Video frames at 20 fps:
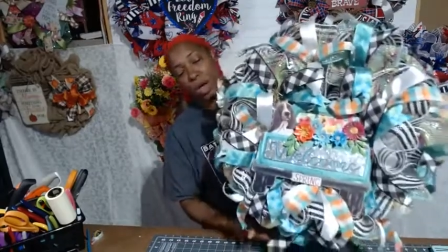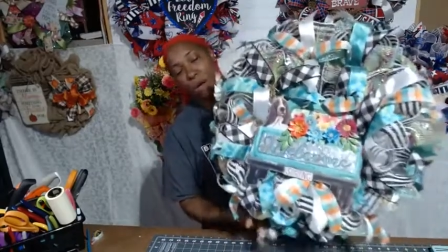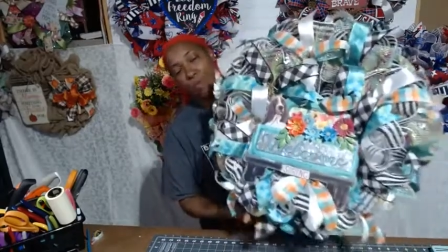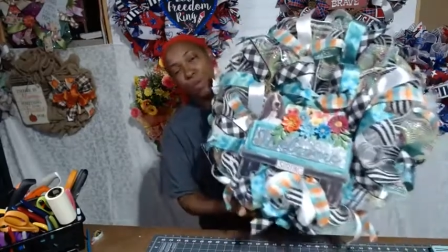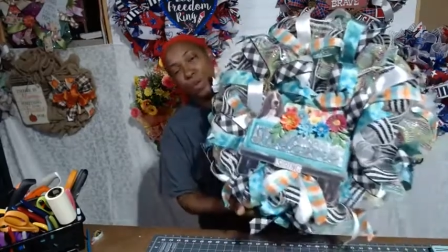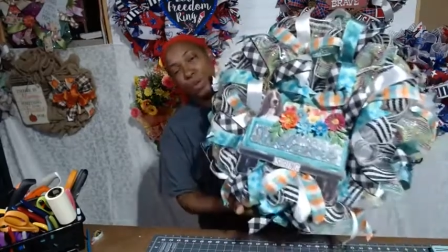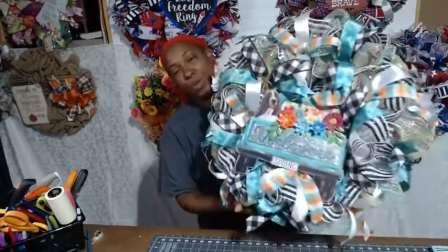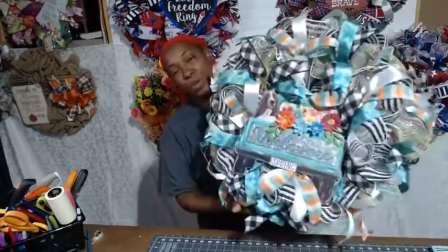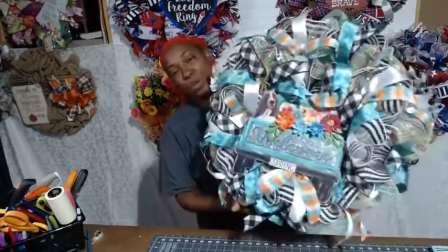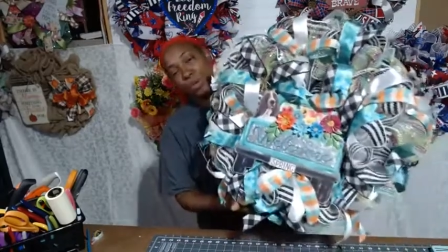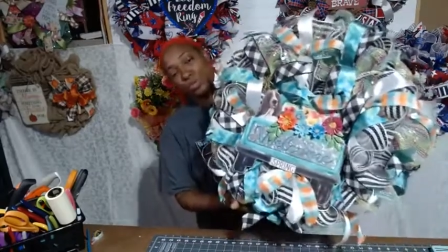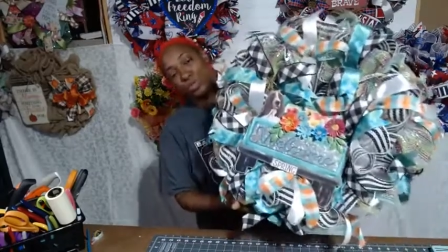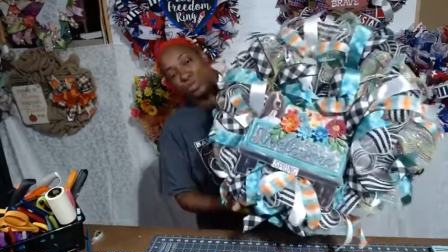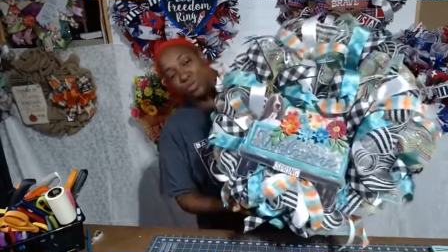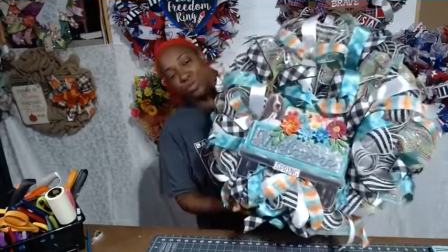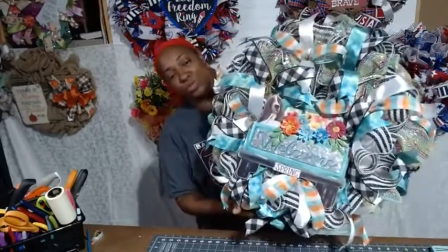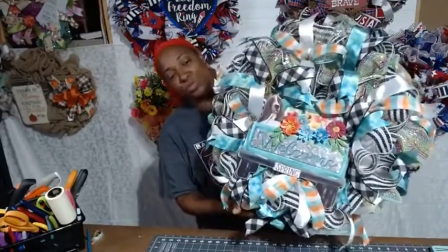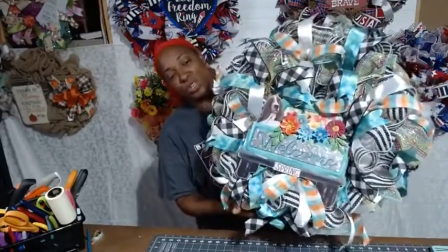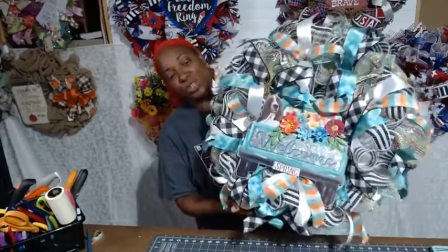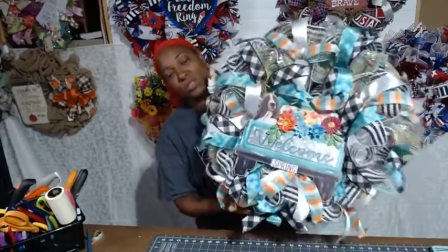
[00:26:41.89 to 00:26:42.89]
I want to know, do
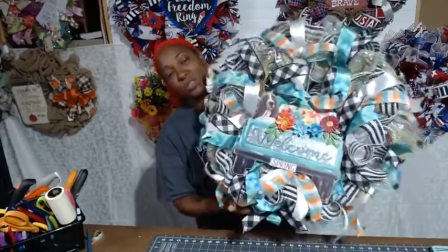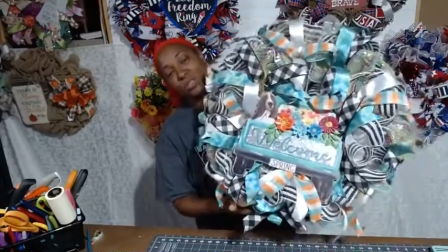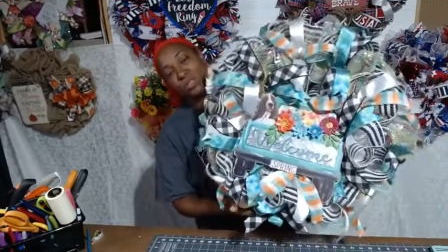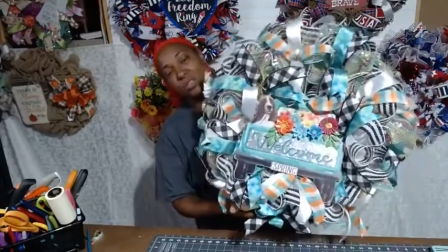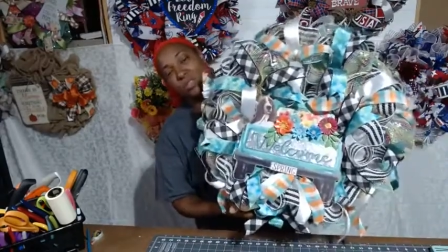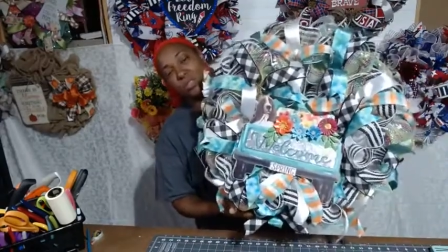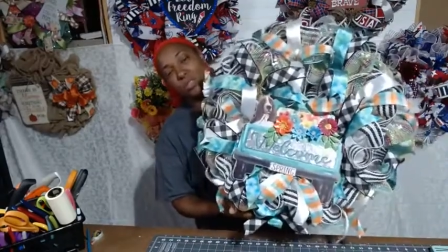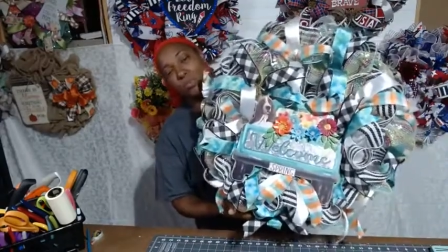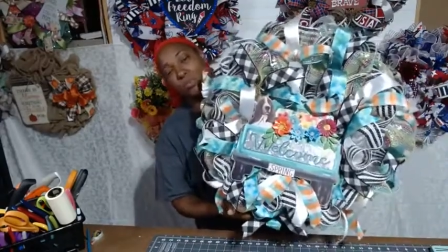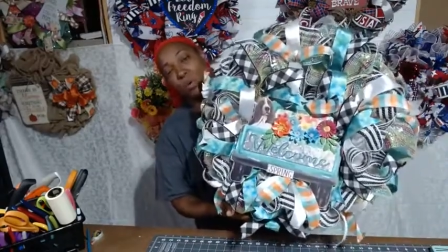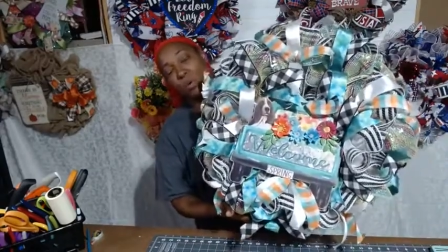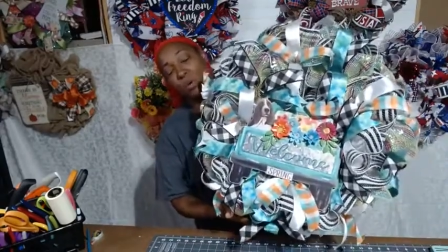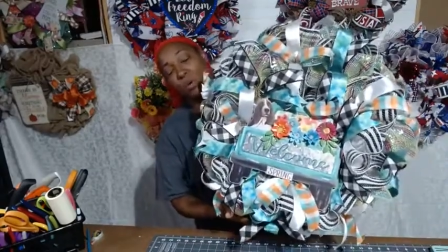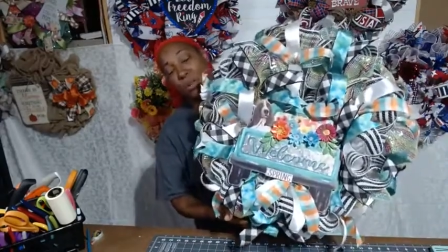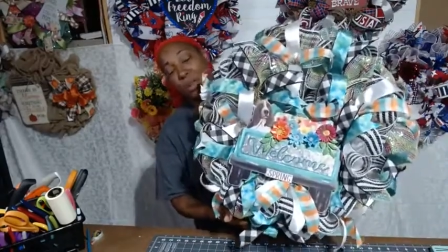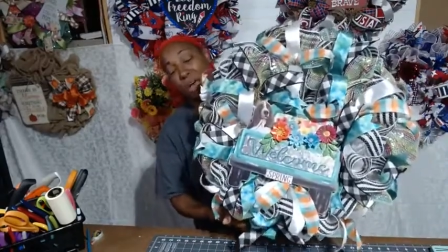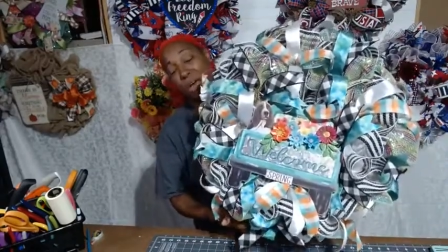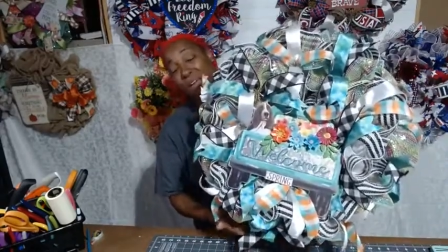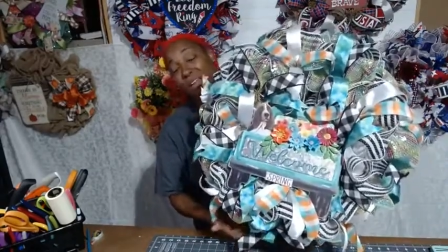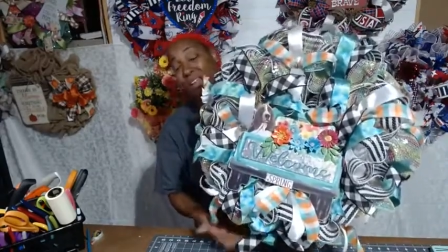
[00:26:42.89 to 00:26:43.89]
you think this needs a bow or
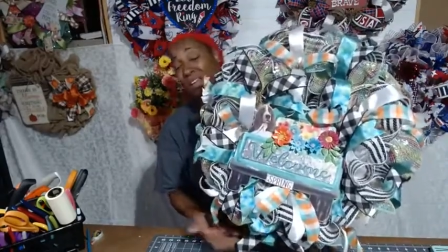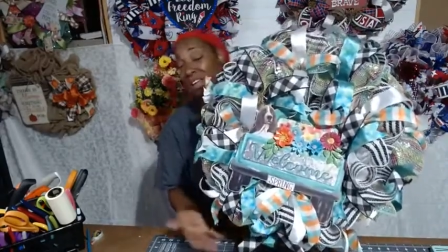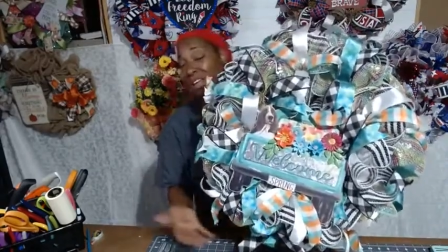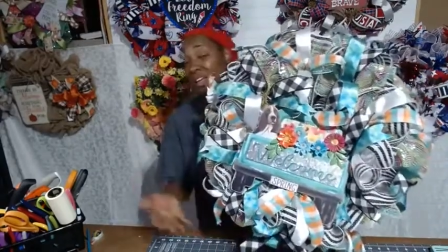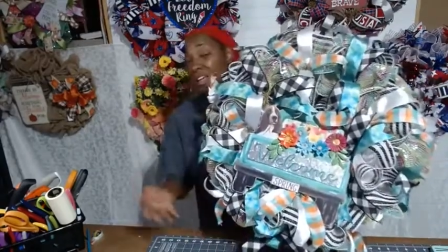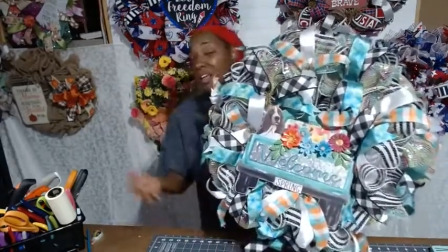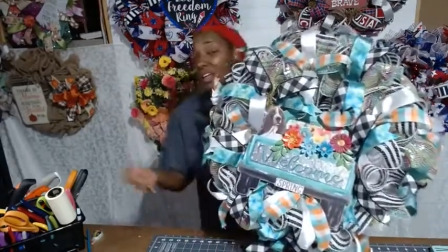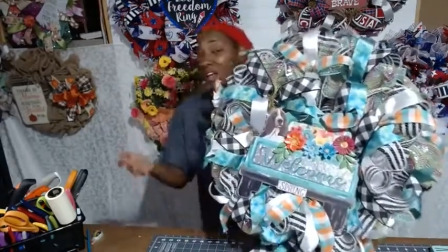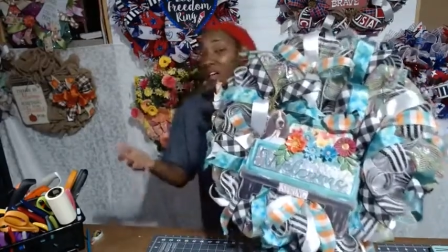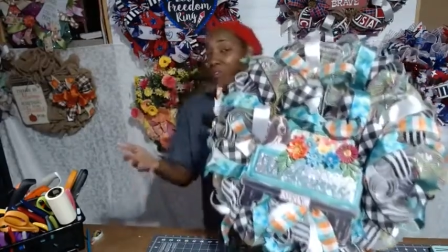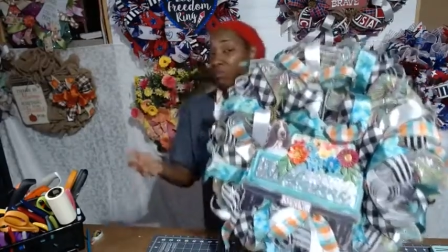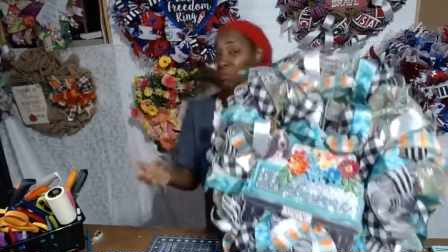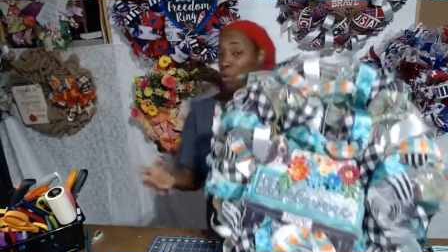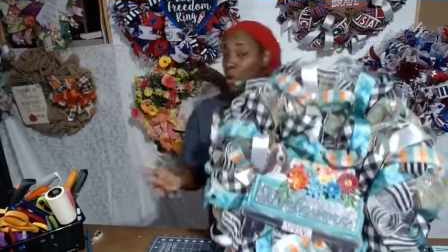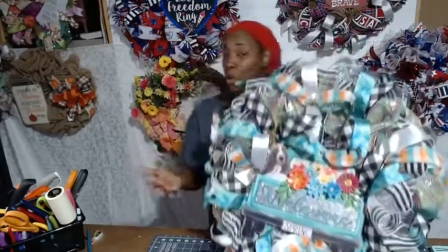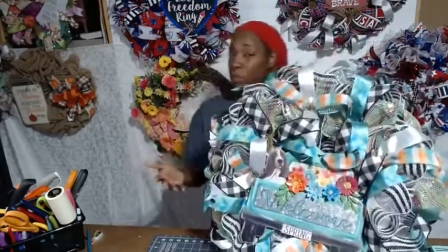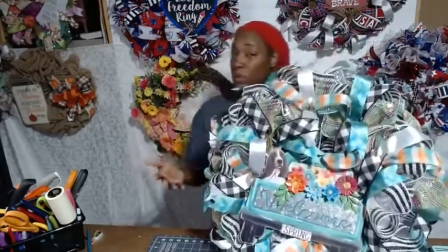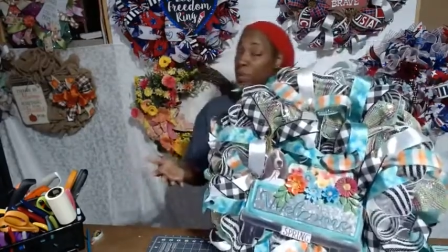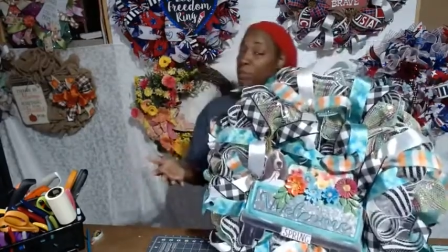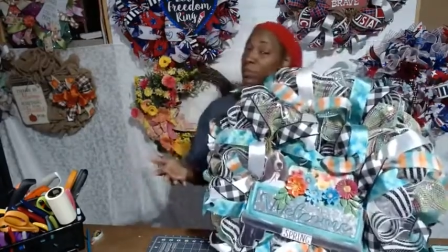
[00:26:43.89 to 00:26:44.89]
not? If
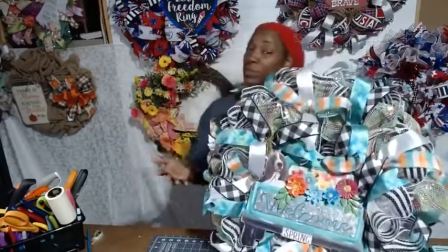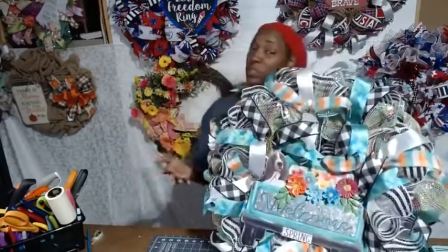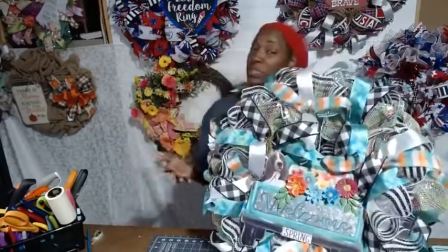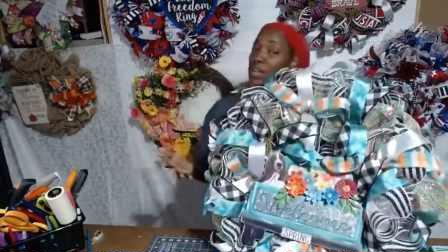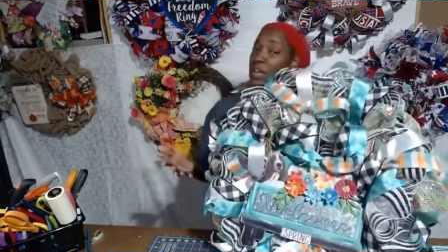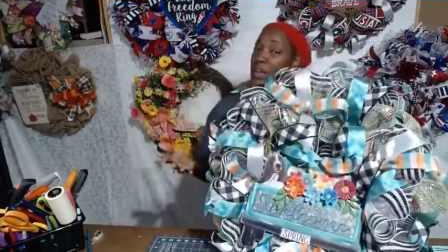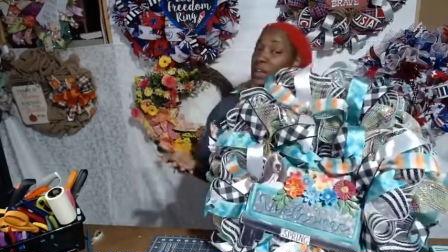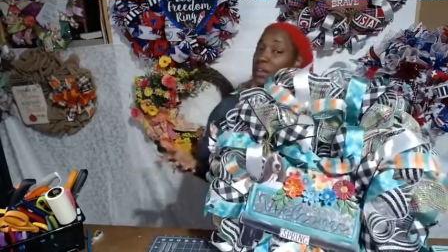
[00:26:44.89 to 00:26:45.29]
more people say it